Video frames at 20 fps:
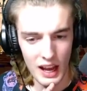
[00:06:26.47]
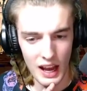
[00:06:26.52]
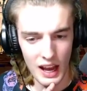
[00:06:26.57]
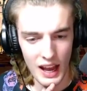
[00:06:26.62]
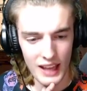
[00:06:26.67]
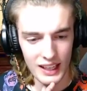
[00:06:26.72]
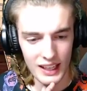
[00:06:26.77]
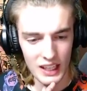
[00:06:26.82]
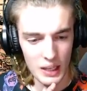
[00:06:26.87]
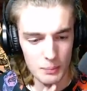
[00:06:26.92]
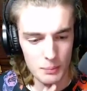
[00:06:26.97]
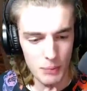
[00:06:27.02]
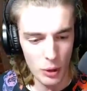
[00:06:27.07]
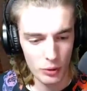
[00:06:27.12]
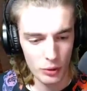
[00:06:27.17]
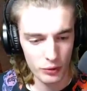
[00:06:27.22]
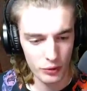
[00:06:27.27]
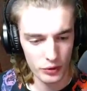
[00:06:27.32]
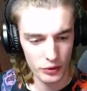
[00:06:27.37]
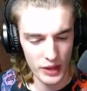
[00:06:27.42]
I get a
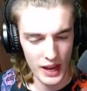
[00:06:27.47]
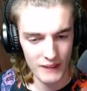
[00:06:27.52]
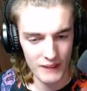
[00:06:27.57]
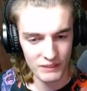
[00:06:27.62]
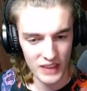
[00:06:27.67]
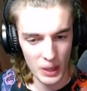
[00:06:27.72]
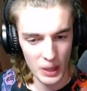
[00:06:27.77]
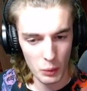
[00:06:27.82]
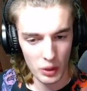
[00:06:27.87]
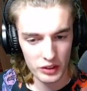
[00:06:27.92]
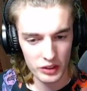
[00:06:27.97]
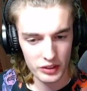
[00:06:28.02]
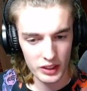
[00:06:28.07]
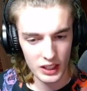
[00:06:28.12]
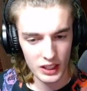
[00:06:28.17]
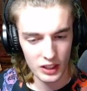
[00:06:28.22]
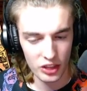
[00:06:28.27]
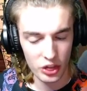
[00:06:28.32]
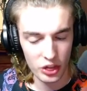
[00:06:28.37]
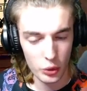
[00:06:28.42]
bone for that. And once I
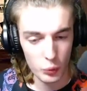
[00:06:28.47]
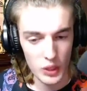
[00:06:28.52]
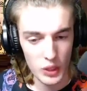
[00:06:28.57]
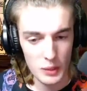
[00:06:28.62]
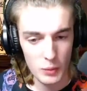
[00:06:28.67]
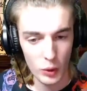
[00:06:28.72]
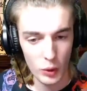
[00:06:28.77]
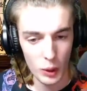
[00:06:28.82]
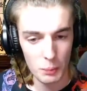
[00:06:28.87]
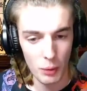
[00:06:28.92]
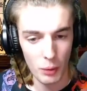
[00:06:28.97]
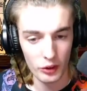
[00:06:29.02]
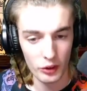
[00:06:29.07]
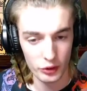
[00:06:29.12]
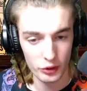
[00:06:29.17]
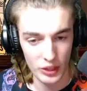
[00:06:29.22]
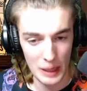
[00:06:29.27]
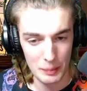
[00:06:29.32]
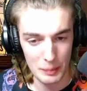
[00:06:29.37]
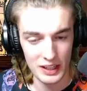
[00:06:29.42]
get 3 more bones, it's
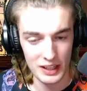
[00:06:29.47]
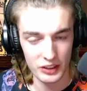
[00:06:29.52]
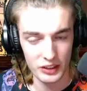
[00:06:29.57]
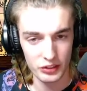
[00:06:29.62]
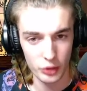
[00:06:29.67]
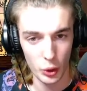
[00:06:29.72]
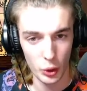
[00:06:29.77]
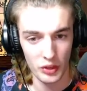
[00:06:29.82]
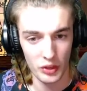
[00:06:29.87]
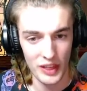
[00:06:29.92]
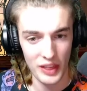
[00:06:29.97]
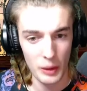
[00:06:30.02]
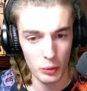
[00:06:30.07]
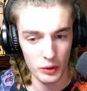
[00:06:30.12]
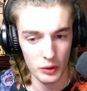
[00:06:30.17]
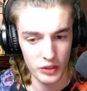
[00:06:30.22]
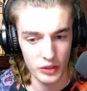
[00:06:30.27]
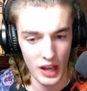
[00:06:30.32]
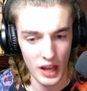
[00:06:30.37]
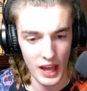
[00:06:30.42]
going to happen next turn with that
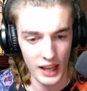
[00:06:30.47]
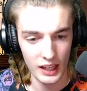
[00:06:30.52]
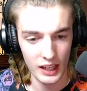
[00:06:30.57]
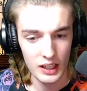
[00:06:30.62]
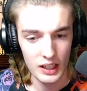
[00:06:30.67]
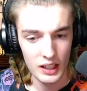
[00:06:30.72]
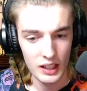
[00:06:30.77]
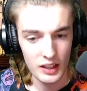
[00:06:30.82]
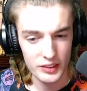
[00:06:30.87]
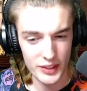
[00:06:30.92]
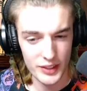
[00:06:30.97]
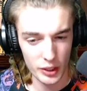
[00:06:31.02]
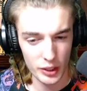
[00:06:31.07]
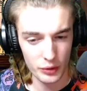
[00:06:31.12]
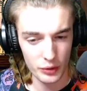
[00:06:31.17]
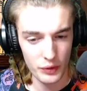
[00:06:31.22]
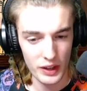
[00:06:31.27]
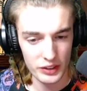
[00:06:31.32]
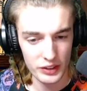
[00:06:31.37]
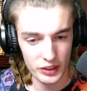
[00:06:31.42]
wolf dying,
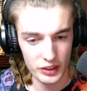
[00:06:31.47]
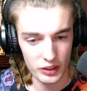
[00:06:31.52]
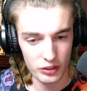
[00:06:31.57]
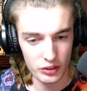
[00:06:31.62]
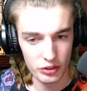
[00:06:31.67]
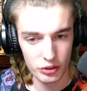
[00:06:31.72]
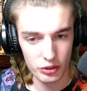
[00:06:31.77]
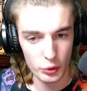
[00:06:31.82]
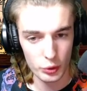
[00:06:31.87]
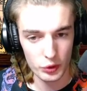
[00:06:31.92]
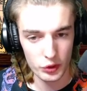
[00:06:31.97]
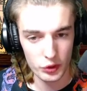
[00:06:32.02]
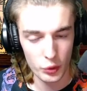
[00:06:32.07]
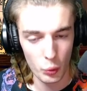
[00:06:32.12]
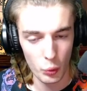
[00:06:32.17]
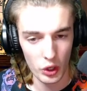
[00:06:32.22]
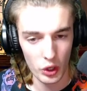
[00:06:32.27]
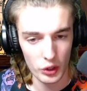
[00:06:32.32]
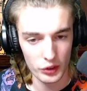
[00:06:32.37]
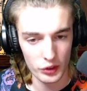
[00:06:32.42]
sacrificing 2
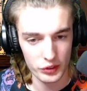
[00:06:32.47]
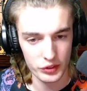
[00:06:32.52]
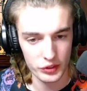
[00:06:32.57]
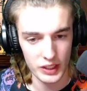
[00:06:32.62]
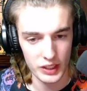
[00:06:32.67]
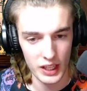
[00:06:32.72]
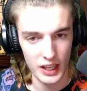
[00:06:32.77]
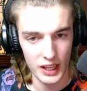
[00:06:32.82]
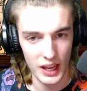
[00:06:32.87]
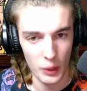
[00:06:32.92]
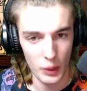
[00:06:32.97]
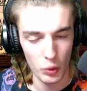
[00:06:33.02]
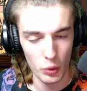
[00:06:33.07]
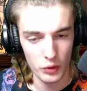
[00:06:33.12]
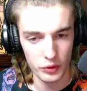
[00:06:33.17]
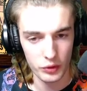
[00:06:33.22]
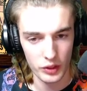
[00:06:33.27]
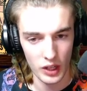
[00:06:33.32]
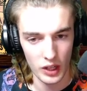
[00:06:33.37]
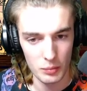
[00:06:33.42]
squirrels to get a
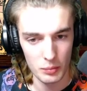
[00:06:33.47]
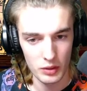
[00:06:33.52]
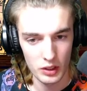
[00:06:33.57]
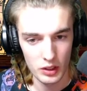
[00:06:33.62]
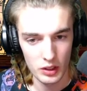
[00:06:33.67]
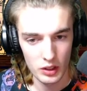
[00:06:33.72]
wolf cub.